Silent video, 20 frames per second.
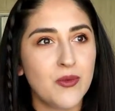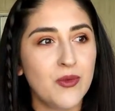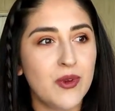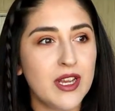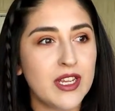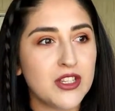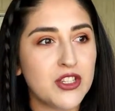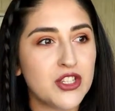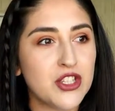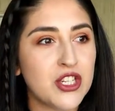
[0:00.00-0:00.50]

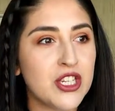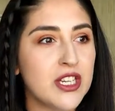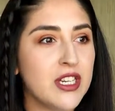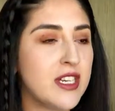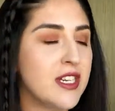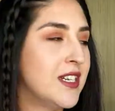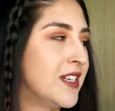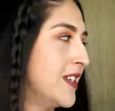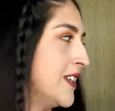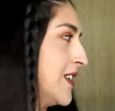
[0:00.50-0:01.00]
which
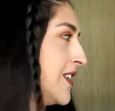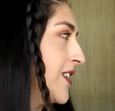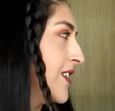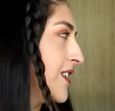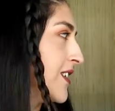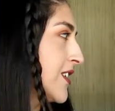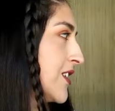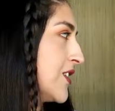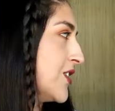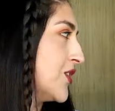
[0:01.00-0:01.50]

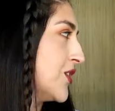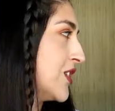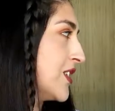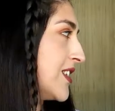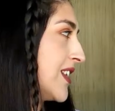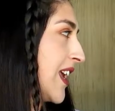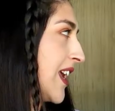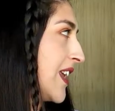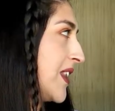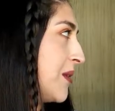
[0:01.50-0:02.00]

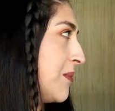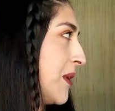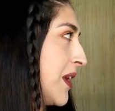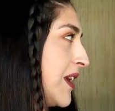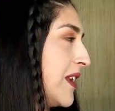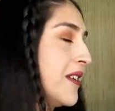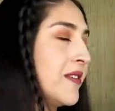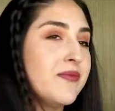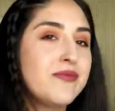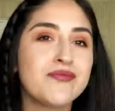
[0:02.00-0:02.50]
she's laying in the
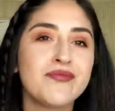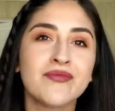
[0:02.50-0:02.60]
bed.